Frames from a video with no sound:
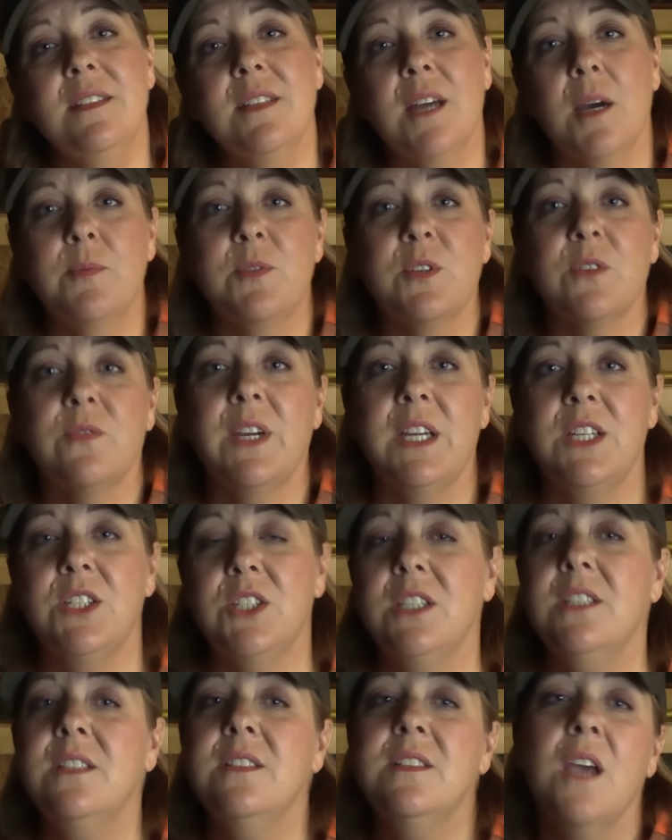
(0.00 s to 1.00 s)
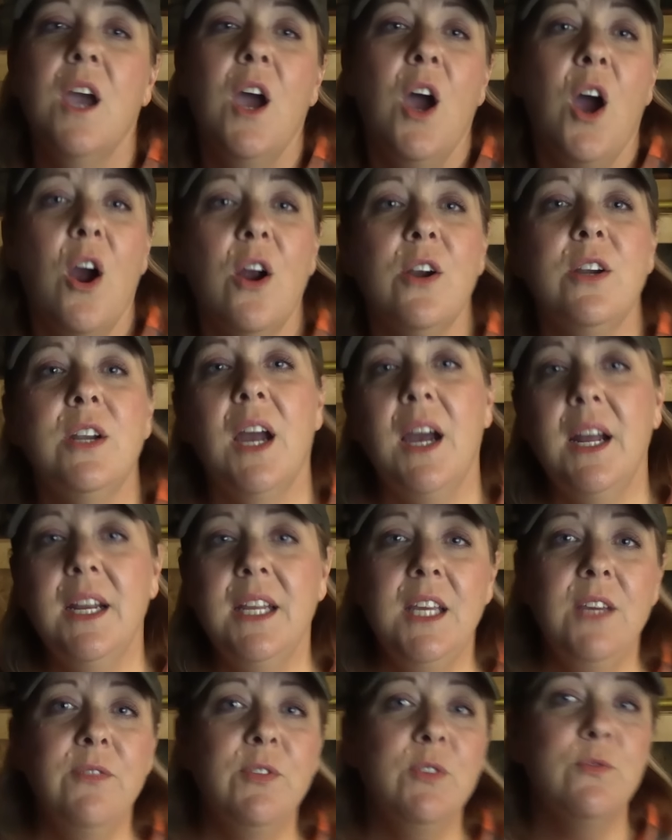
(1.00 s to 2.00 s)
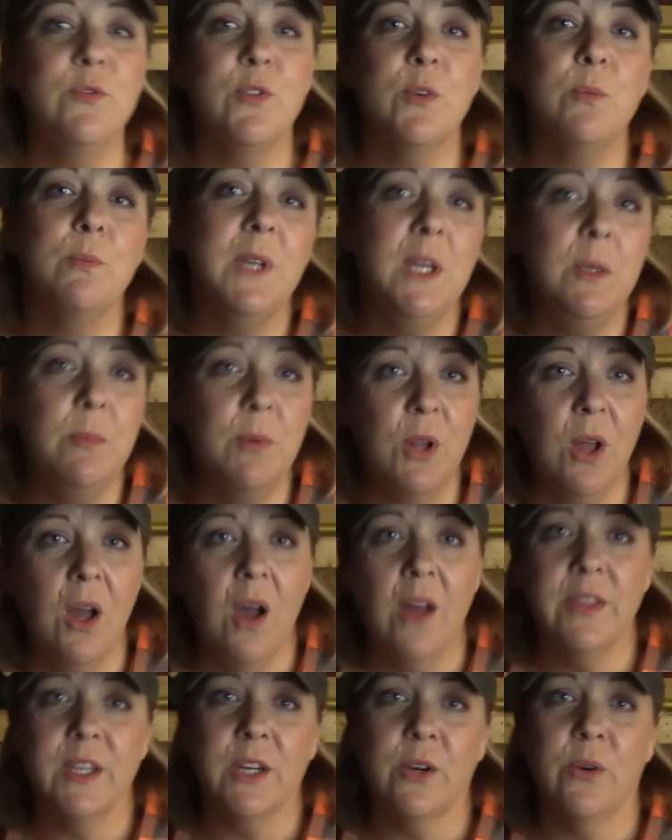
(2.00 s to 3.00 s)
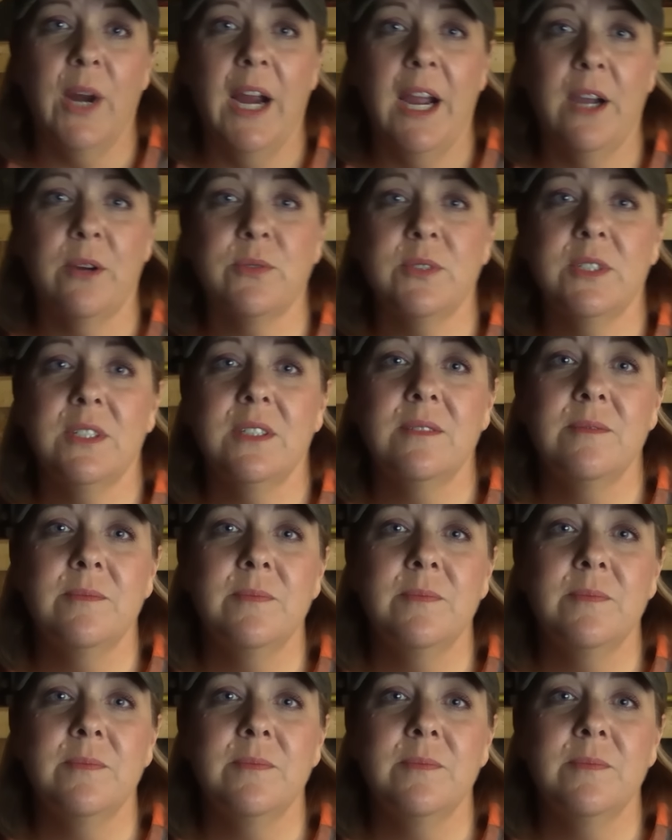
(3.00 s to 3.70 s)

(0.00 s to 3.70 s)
observations are not even from people on the ground.